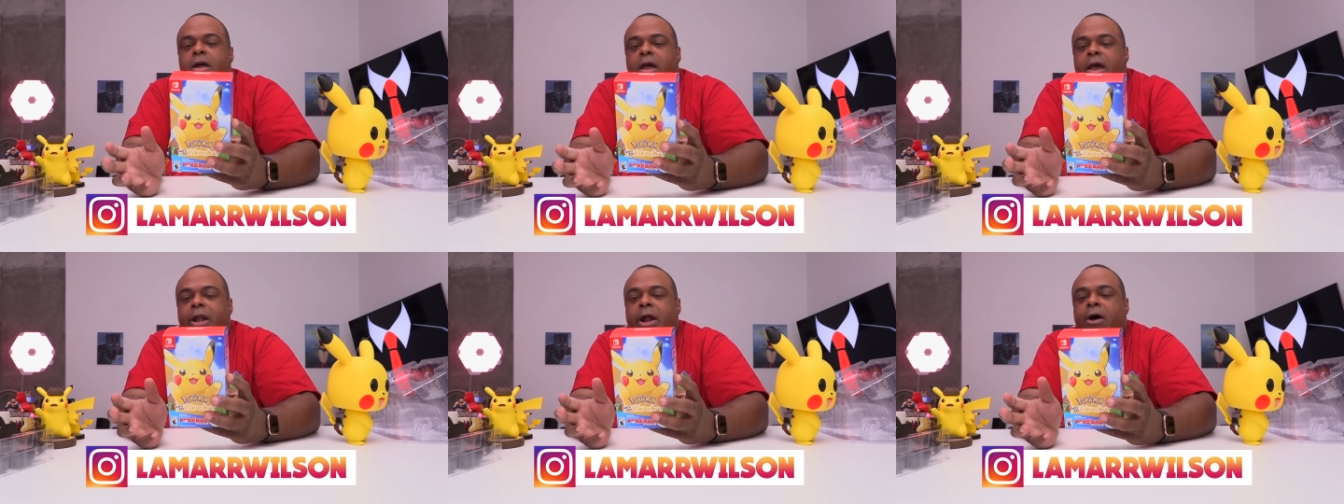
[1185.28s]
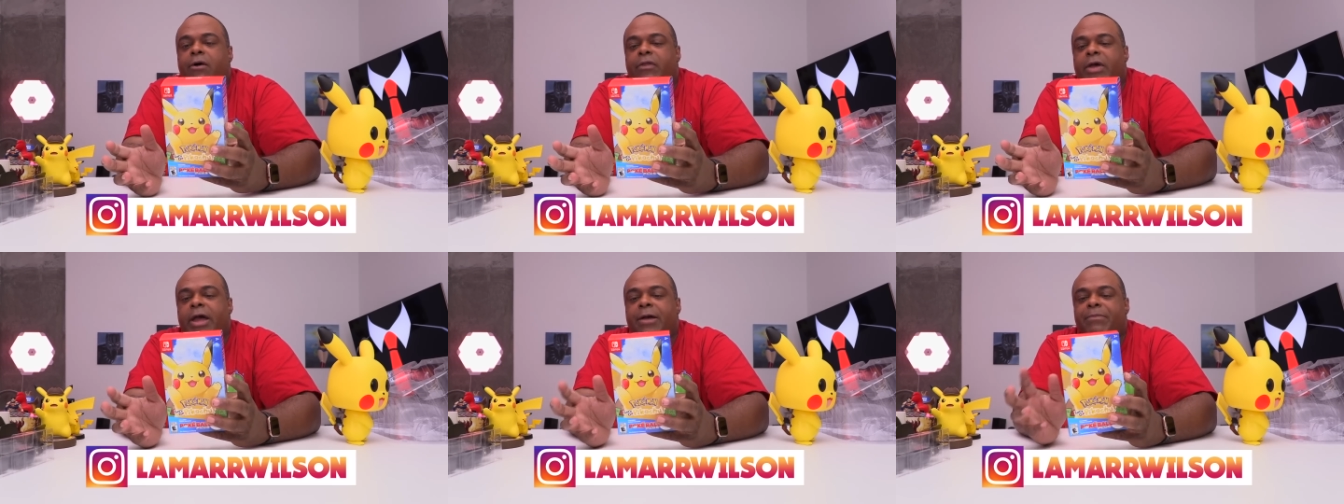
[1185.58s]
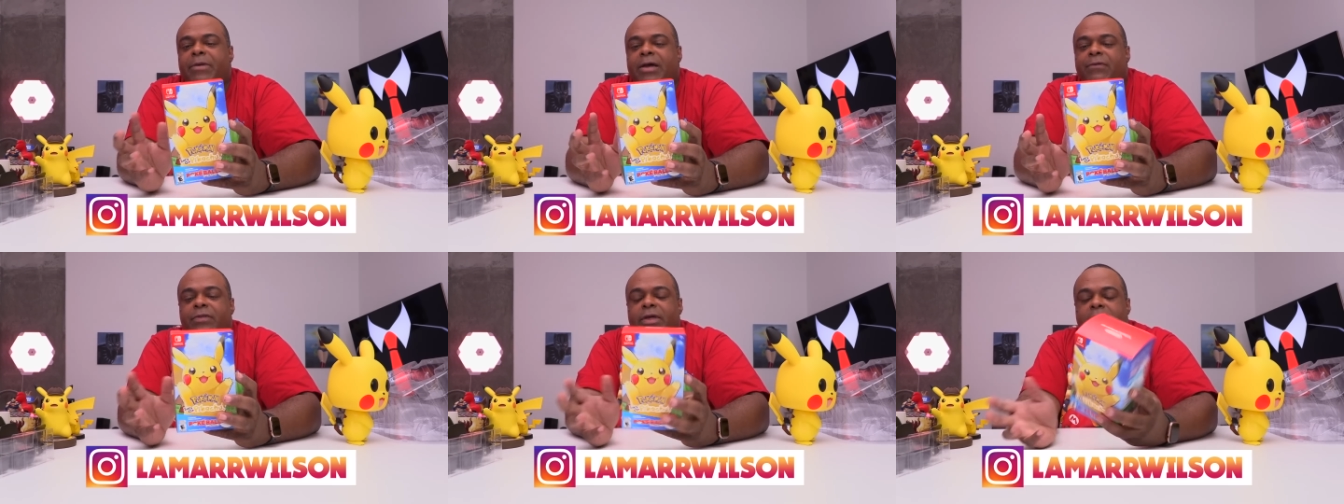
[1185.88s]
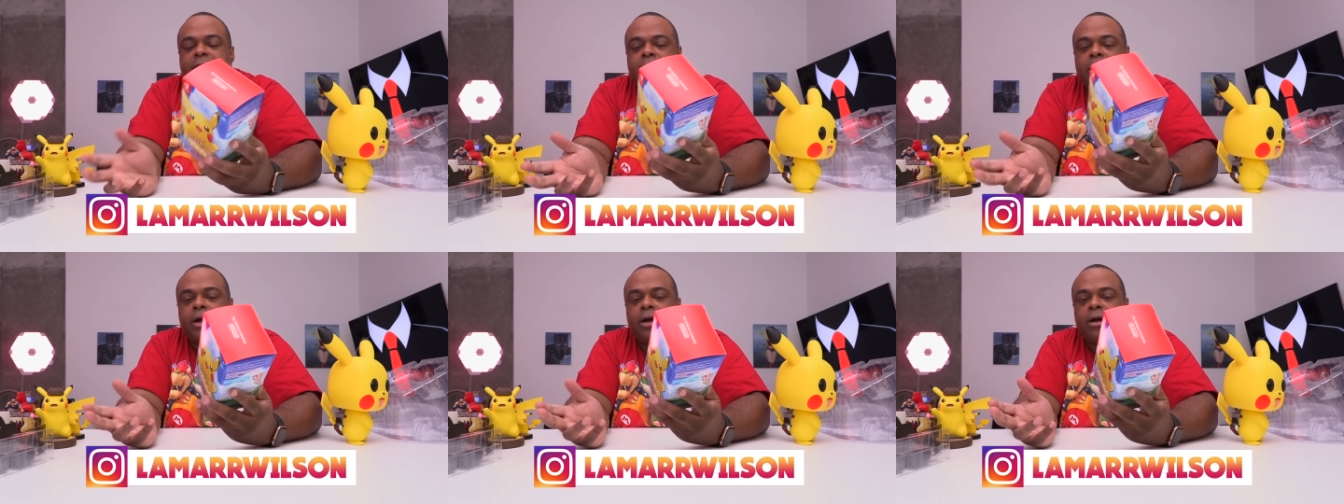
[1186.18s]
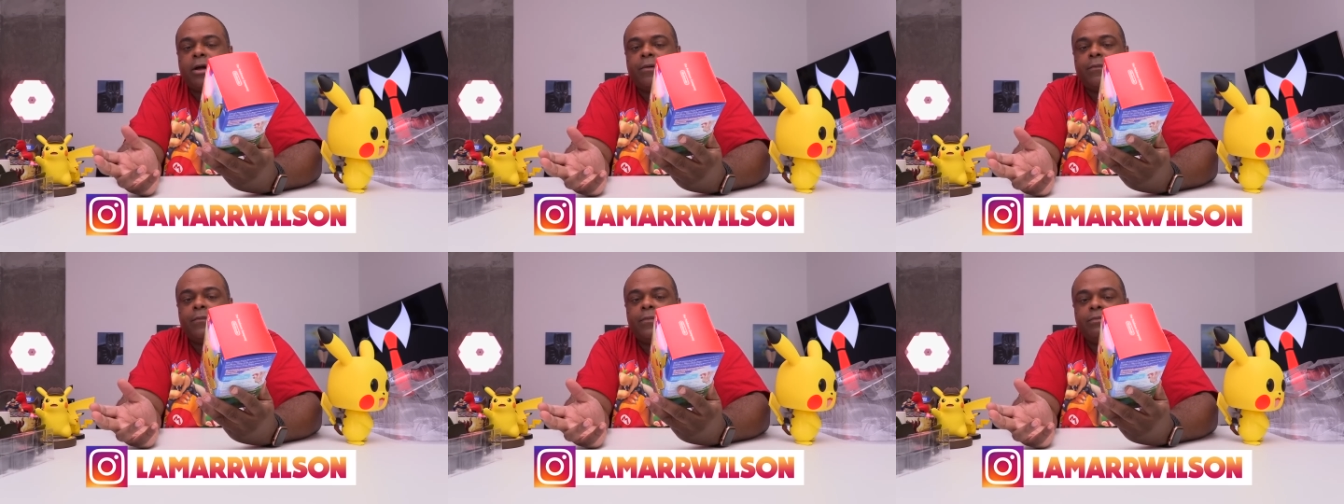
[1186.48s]
and all that, and then
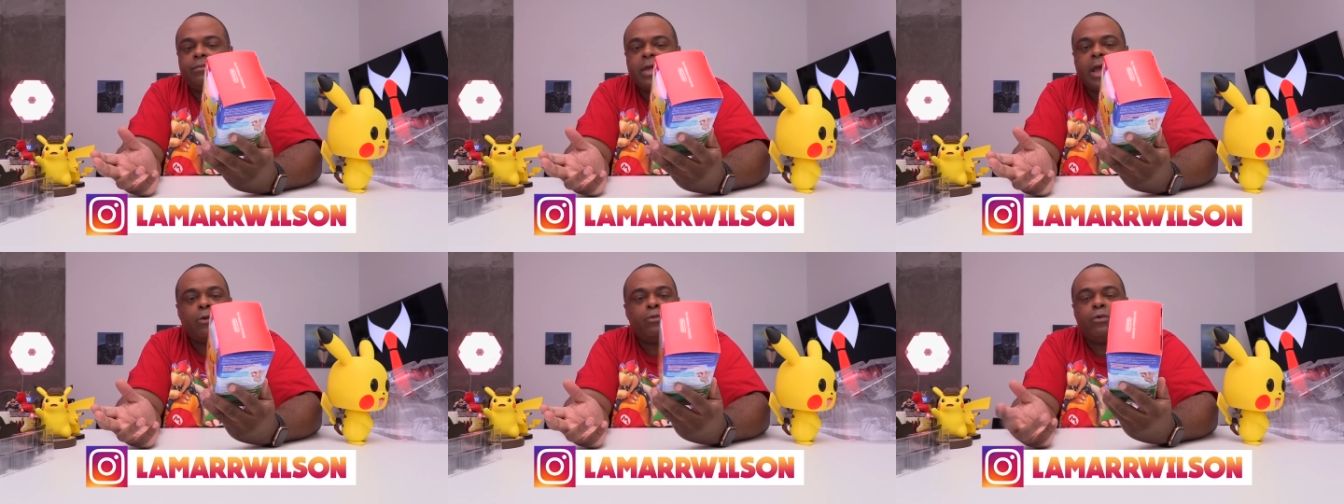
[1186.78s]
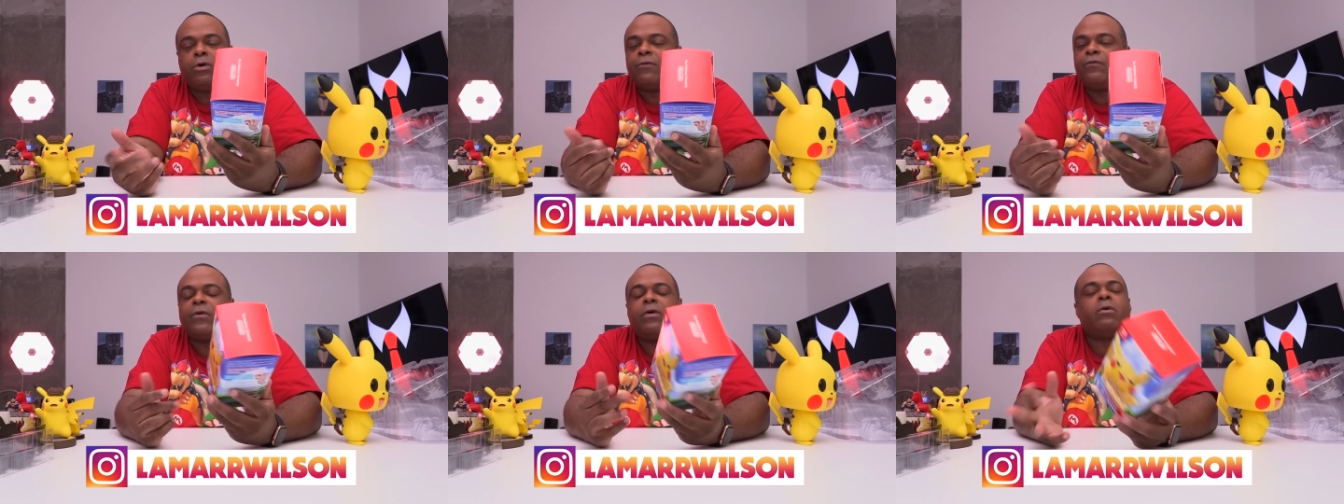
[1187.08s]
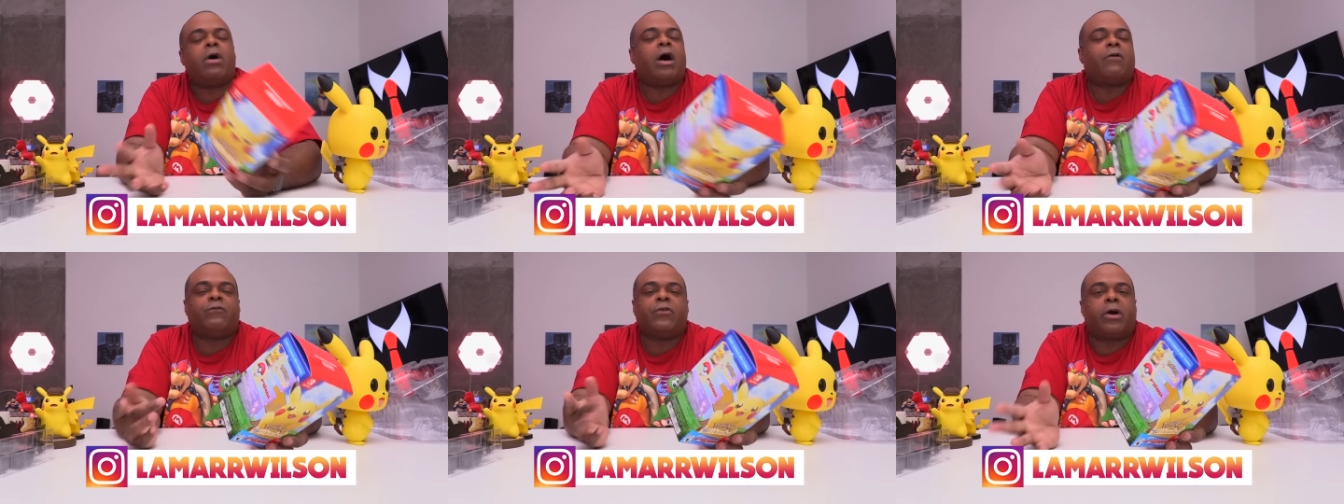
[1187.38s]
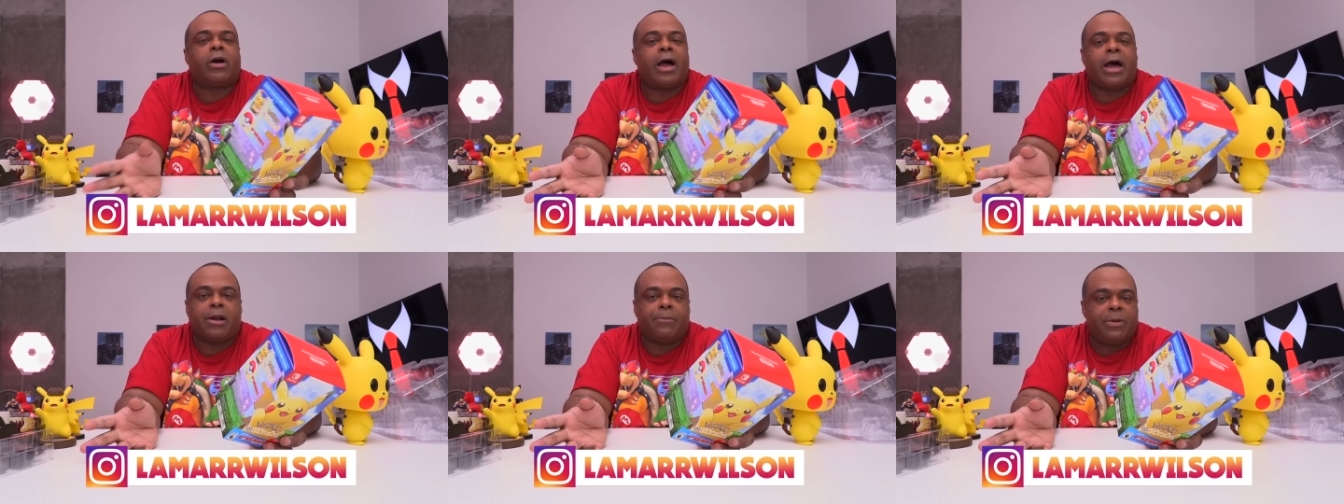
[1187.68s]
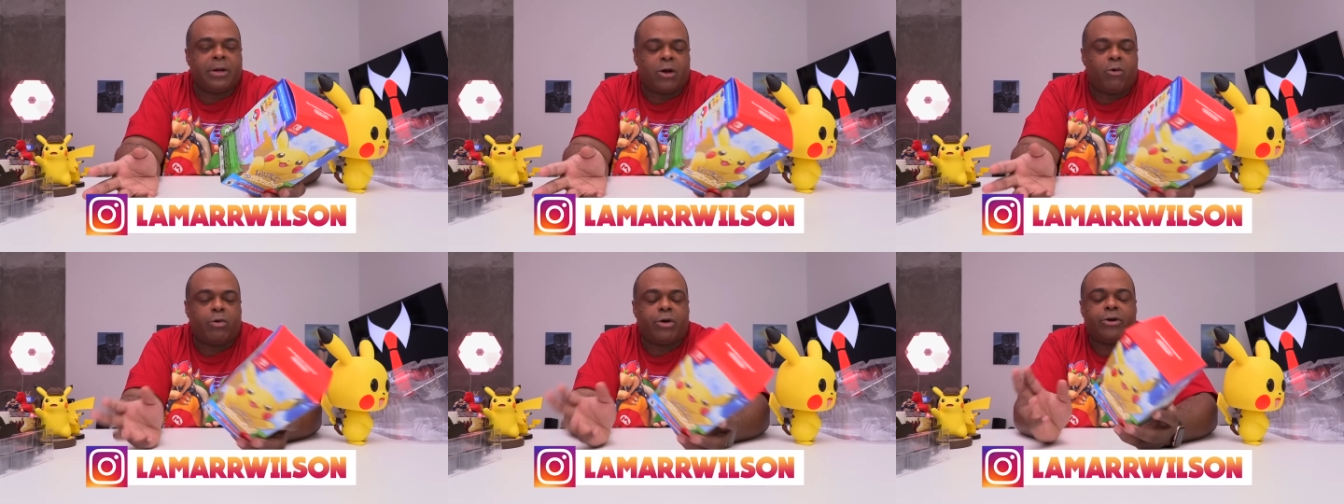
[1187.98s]
um, yeah, we'll I'll figure out how to
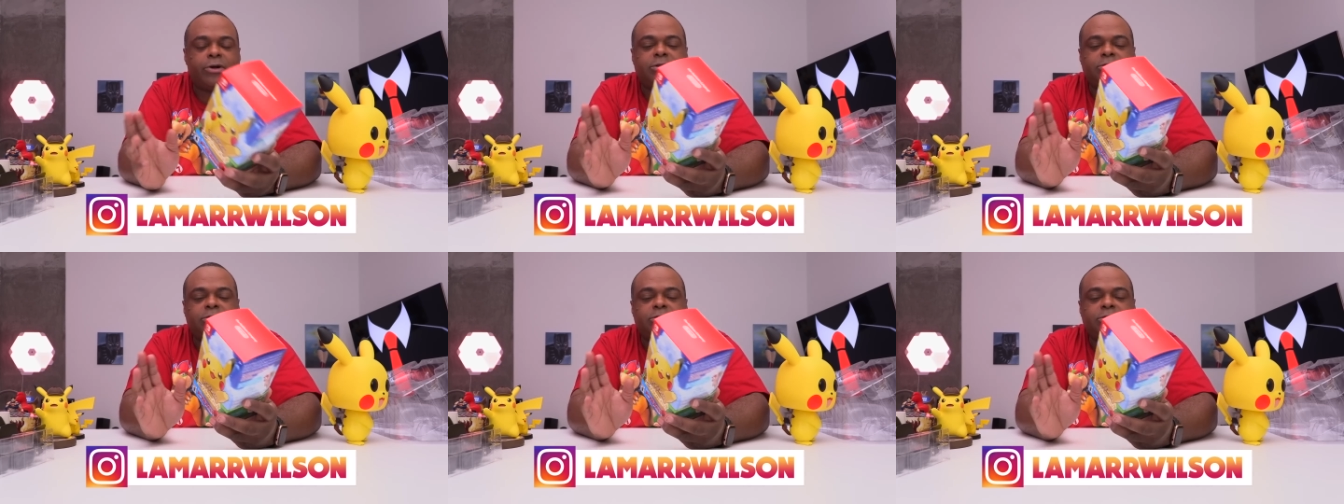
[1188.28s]
pick a winner.